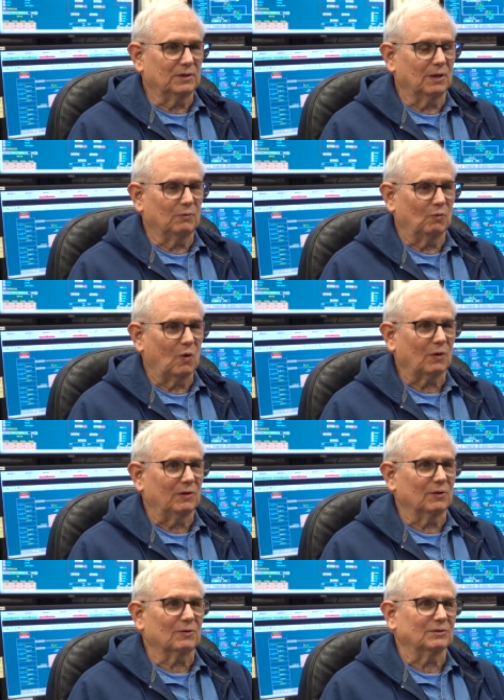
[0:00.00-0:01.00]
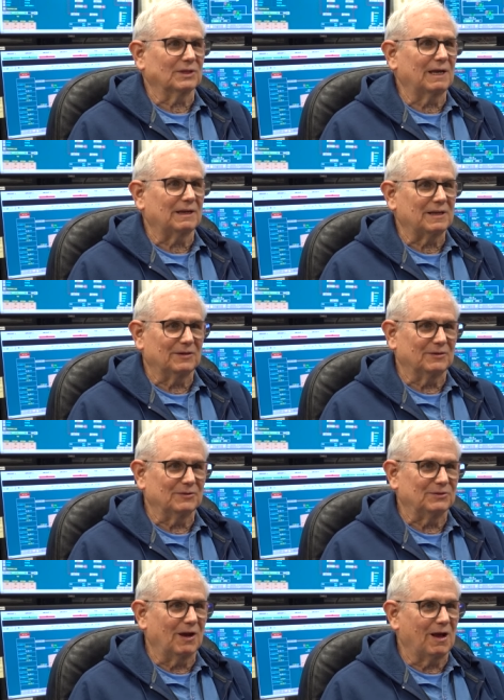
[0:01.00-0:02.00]
to come to work here because I needed
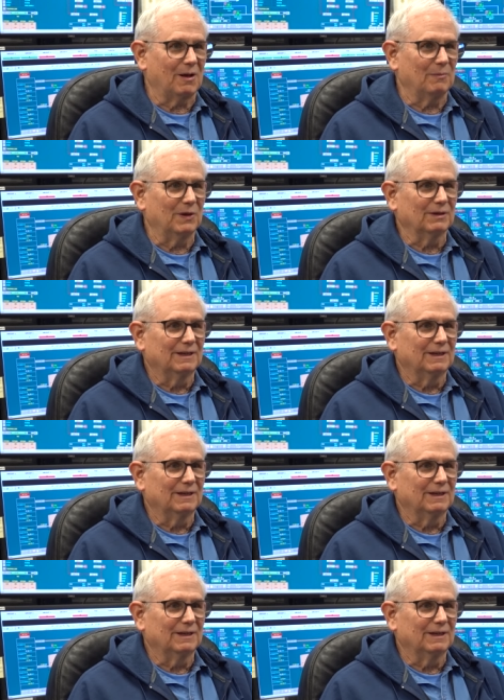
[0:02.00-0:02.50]
a job.